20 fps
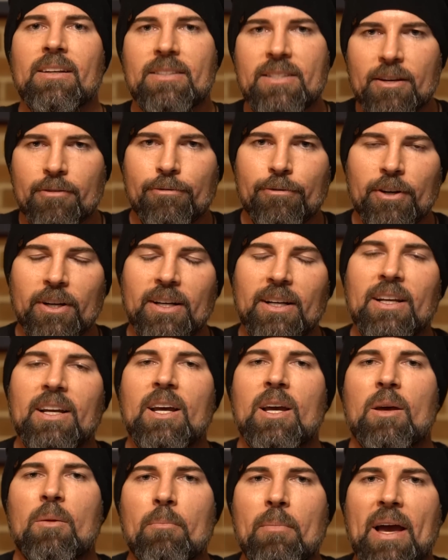different
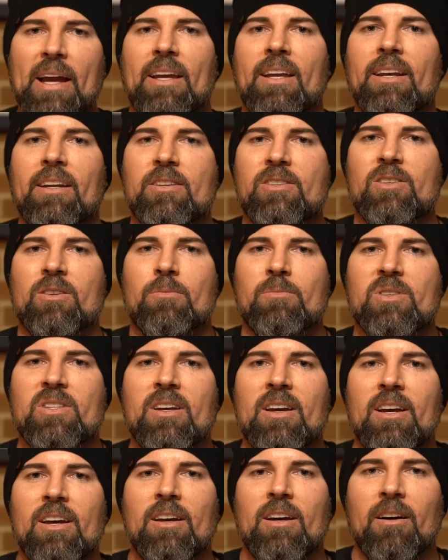
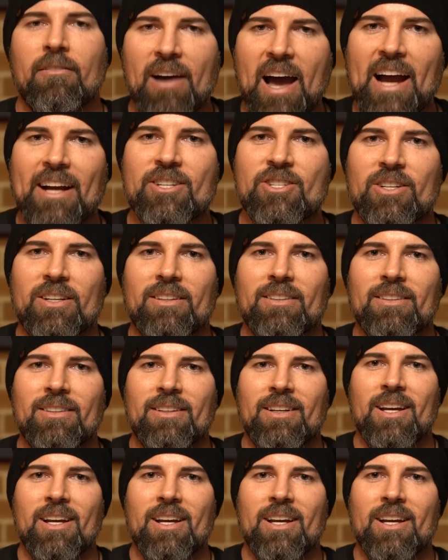mechanisms of action.